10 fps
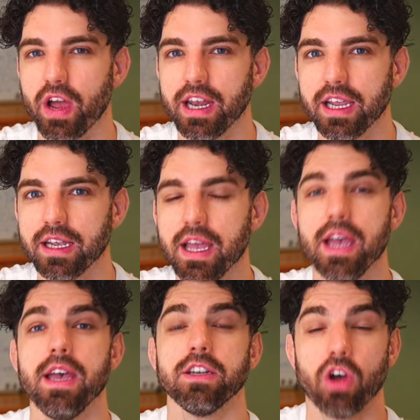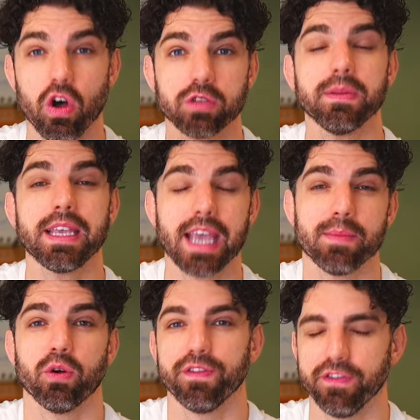writing to ultimately
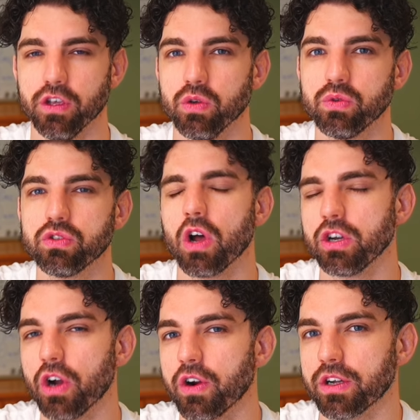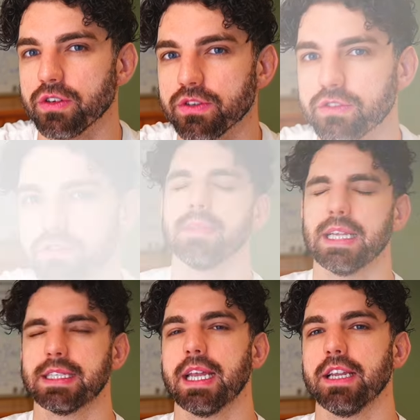get more views on your articles.
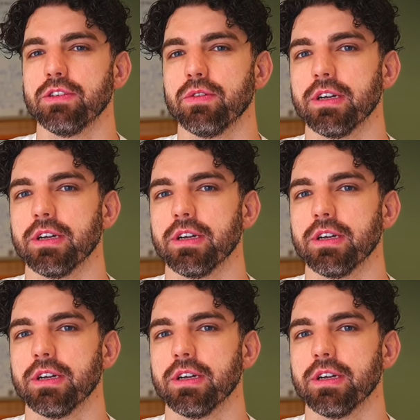Let's get into